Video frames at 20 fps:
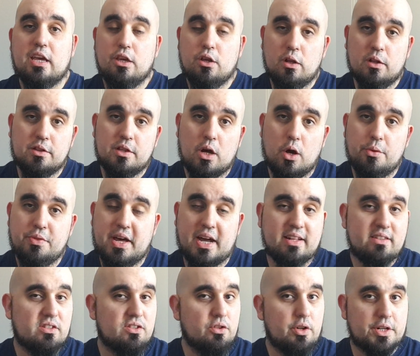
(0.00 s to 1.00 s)
you'll know that
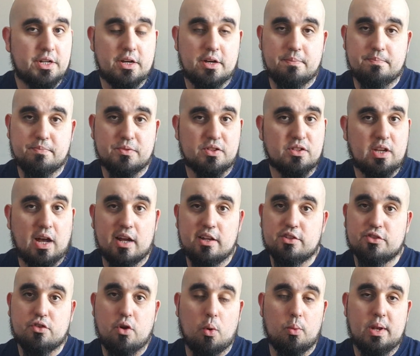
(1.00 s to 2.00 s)
it's not a
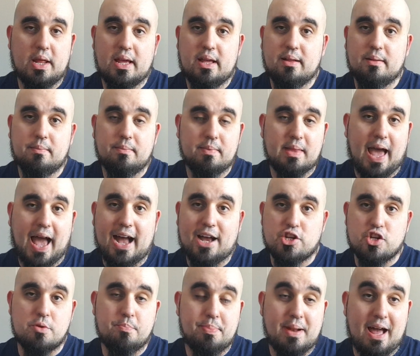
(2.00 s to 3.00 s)
side-scrolling
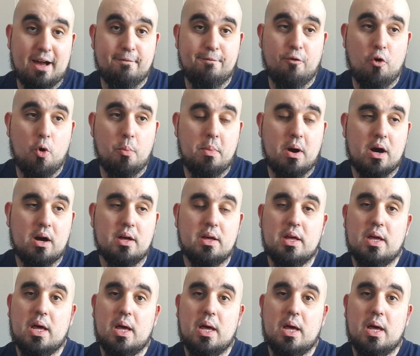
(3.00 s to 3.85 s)
action platformer,